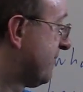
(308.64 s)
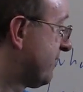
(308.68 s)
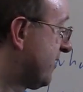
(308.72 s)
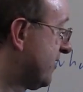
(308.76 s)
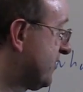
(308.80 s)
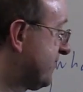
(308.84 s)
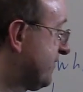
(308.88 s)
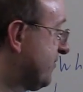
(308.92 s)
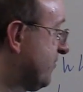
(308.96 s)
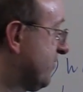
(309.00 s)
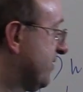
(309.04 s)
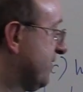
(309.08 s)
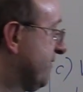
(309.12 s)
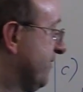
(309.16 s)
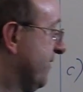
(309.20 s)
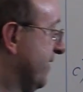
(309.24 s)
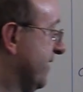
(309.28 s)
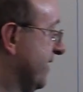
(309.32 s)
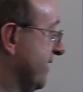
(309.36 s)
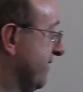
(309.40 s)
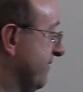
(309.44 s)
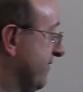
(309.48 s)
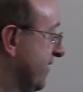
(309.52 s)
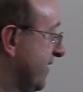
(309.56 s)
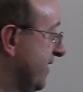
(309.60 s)
plus
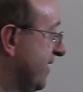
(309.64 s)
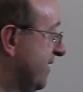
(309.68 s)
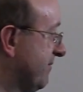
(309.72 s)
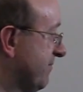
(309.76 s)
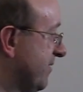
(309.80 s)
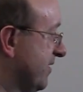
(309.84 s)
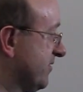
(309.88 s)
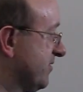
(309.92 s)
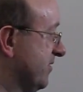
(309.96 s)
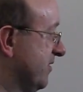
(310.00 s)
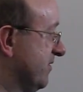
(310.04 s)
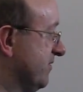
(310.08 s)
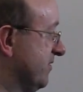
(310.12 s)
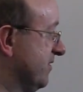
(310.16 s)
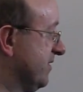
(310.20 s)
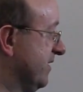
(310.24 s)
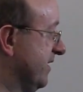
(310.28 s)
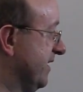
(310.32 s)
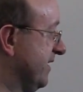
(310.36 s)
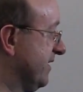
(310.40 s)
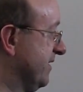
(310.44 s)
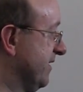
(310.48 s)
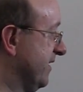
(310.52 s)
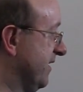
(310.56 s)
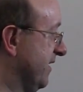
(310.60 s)
45, plus
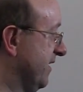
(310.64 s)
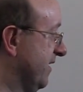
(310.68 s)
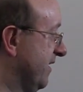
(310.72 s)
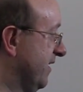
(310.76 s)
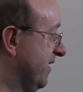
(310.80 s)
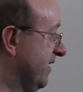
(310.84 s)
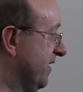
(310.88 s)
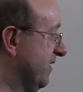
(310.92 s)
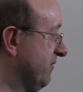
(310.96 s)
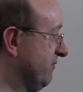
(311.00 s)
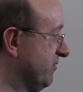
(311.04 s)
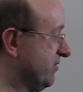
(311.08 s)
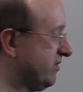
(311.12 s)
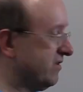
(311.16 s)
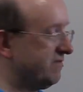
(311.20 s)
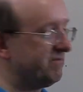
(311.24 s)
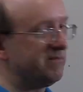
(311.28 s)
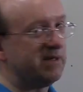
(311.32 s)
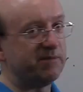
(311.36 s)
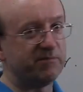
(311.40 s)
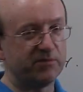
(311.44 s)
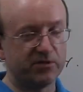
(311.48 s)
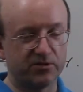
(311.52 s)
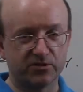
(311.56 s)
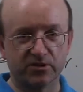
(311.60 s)
180, which if
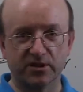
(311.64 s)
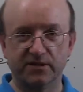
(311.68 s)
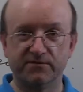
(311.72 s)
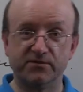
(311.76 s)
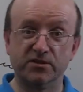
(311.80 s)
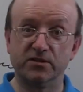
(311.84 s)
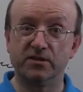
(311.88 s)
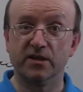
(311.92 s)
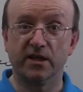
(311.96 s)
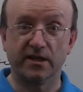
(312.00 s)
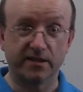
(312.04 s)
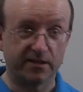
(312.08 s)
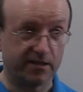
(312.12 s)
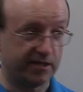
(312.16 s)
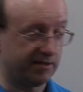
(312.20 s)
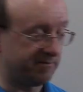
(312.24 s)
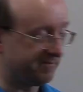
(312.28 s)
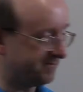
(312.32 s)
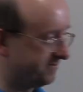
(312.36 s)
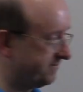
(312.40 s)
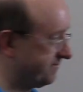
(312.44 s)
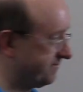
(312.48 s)
memory serves is 90.